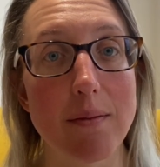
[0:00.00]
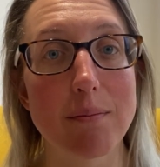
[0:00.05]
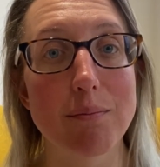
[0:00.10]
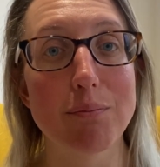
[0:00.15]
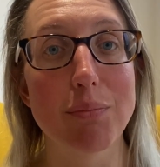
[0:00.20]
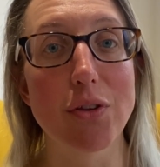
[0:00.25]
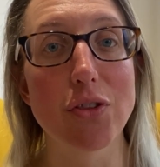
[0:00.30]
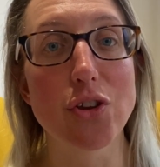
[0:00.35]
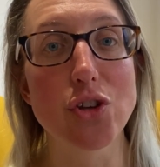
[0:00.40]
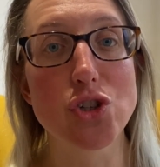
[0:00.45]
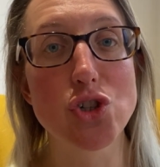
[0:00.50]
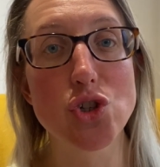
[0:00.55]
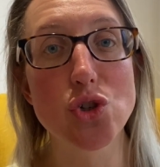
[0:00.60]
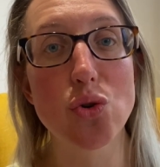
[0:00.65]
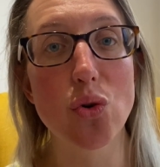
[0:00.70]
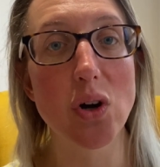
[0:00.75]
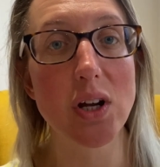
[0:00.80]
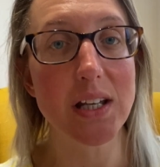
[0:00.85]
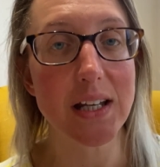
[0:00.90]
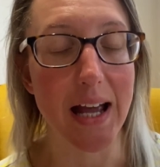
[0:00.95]
But the
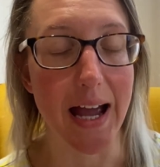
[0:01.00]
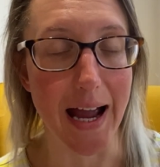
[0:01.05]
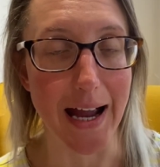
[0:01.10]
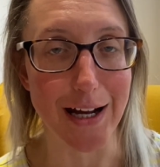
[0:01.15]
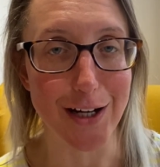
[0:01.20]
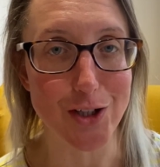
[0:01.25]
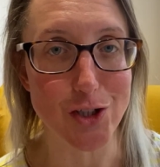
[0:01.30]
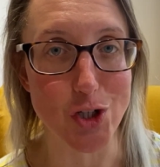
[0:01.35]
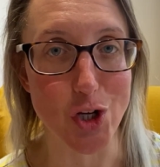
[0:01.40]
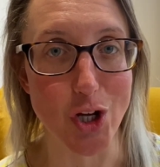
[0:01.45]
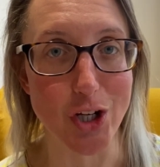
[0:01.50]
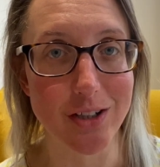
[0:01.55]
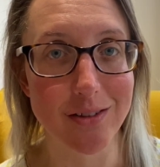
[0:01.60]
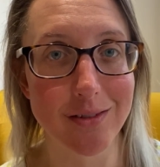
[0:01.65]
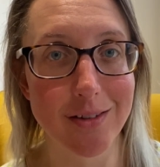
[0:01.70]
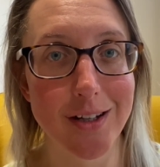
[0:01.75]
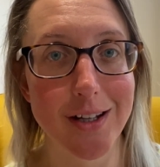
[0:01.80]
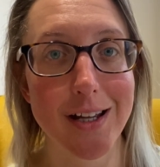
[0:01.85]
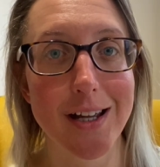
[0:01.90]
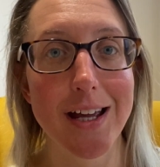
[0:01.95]
joint action
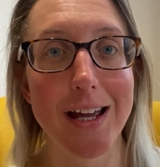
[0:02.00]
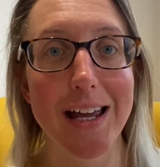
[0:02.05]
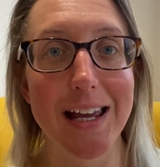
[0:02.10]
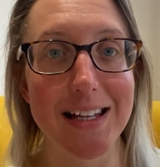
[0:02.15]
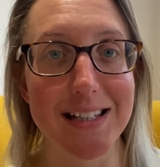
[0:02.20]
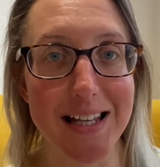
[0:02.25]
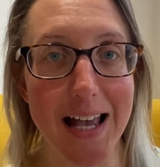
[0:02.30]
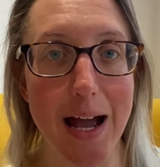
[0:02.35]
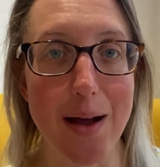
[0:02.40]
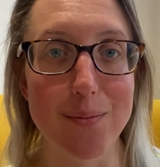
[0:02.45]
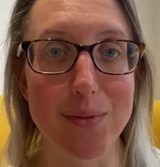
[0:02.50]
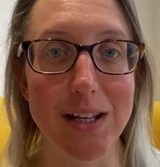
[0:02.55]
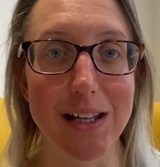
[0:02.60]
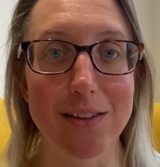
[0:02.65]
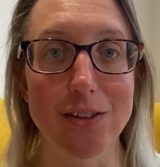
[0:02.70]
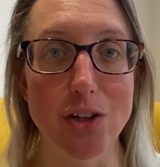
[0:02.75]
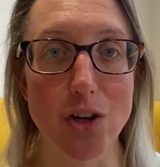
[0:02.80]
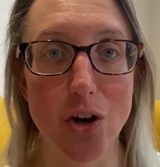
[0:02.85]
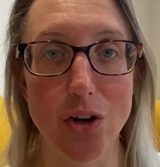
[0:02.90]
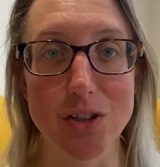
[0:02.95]
is happening in
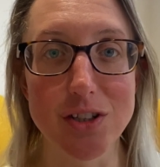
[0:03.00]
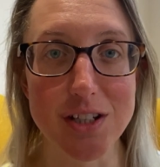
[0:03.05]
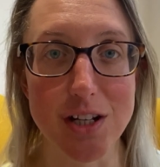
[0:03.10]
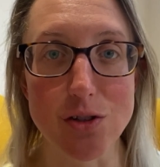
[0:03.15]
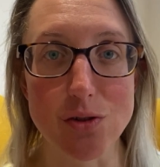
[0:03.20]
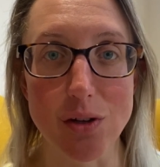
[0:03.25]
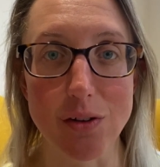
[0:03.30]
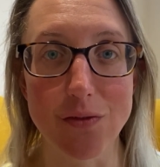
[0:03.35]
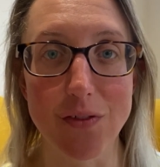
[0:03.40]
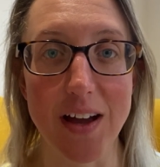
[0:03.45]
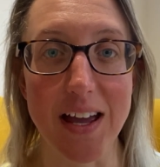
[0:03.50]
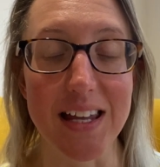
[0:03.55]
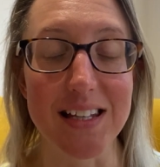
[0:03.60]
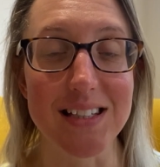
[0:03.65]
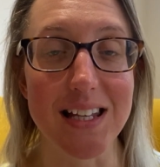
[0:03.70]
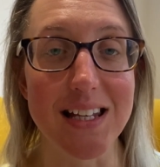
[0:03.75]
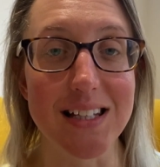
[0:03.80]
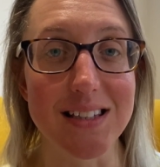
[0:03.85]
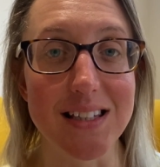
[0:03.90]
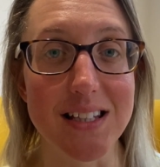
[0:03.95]
the concentric phase.
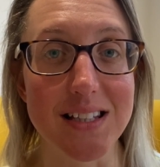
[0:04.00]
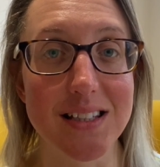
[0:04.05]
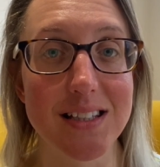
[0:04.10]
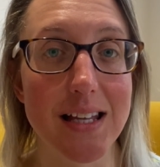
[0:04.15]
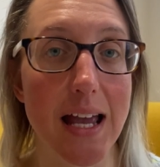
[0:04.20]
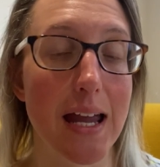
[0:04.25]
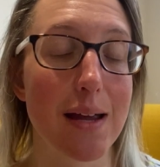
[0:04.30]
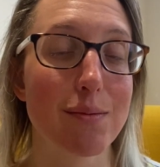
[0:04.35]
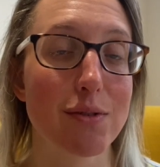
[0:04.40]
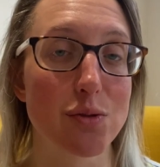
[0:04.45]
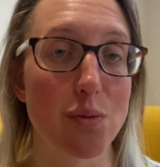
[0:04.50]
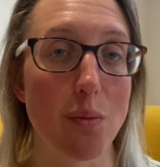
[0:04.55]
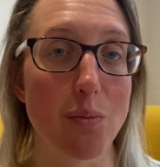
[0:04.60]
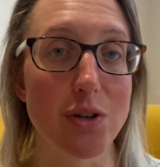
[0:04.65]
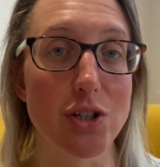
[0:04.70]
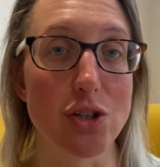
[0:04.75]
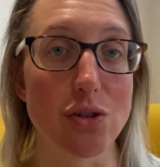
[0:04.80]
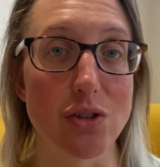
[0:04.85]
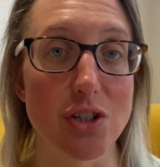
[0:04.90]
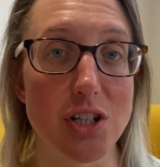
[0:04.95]
It's the same as when we
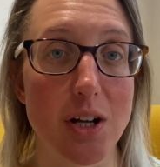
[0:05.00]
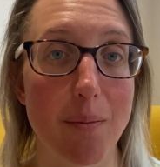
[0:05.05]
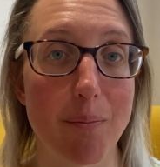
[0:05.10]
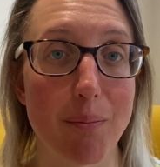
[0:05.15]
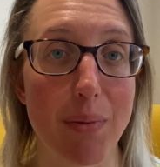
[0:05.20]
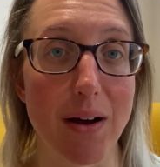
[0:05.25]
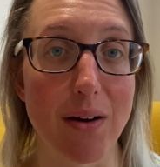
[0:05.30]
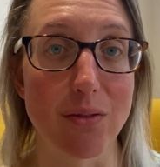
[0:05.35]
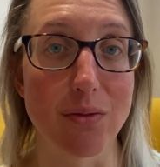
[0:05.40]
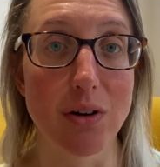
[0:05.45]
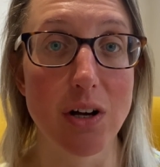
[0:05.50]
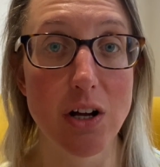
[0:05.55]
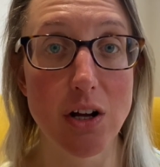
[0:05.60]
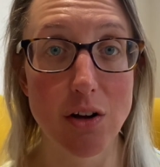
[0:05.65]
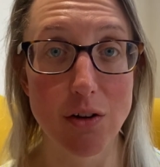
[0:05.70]
do the dumbbell